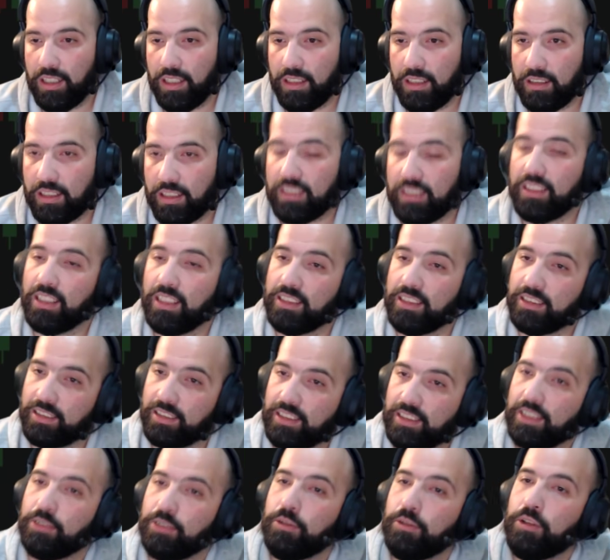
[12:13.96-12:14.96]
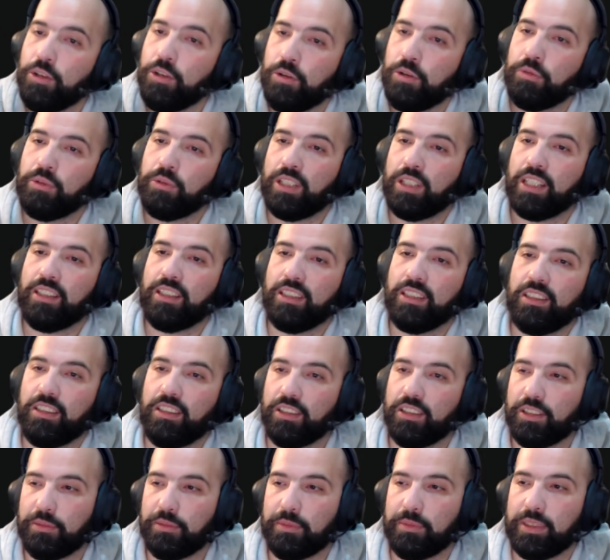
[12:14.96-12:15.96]
right? That's still you that
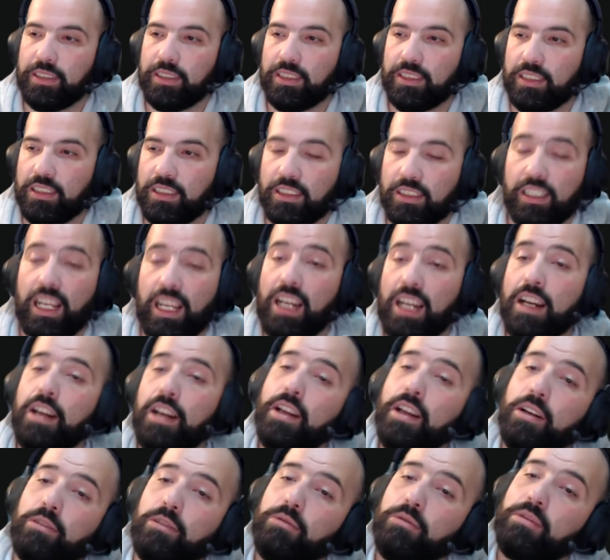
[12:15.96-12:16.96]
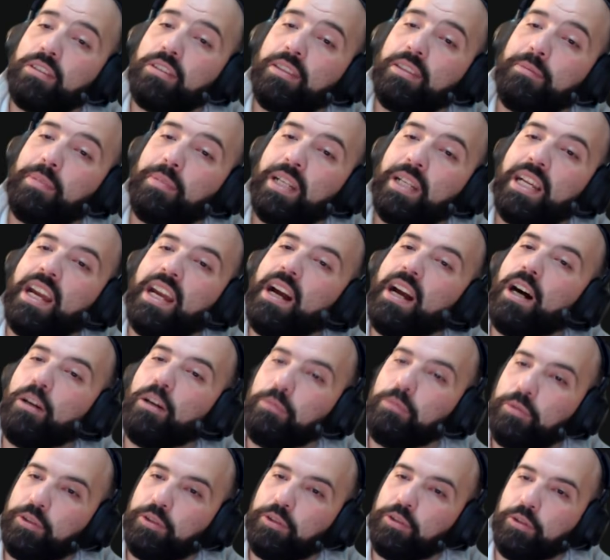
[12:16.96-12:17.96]
determines it. Galileo simply
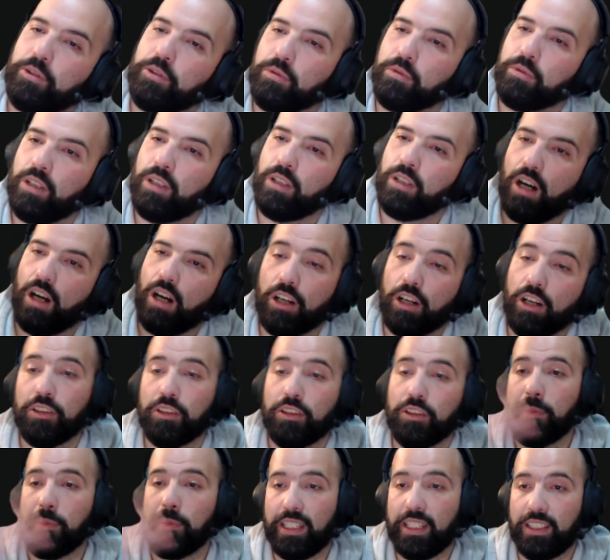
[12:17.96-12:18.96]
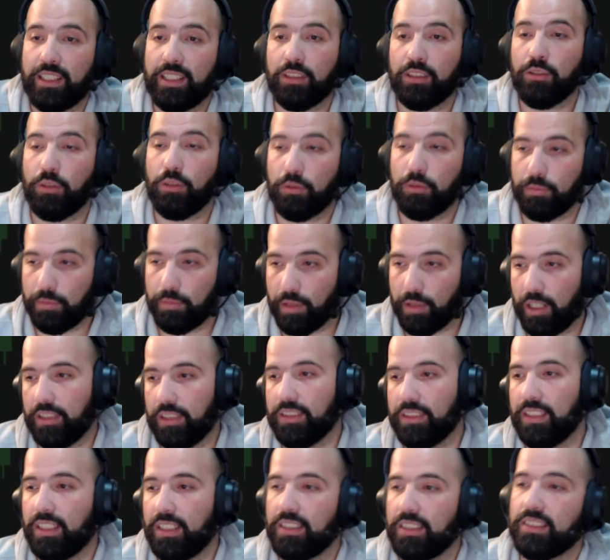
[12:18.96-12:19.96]
helps you automate that whole
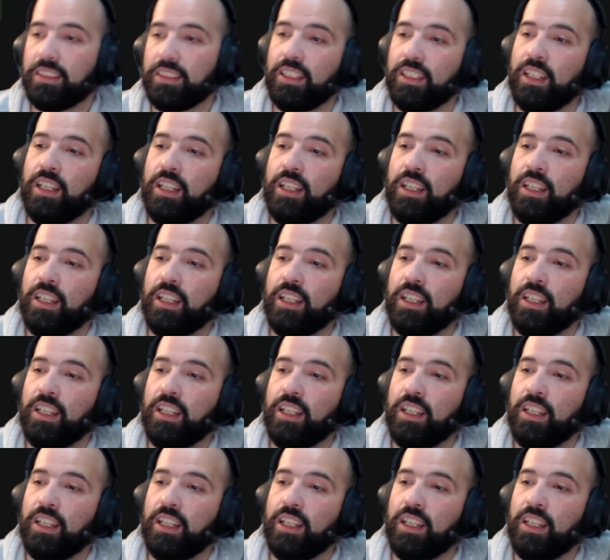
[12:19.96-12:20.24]
process.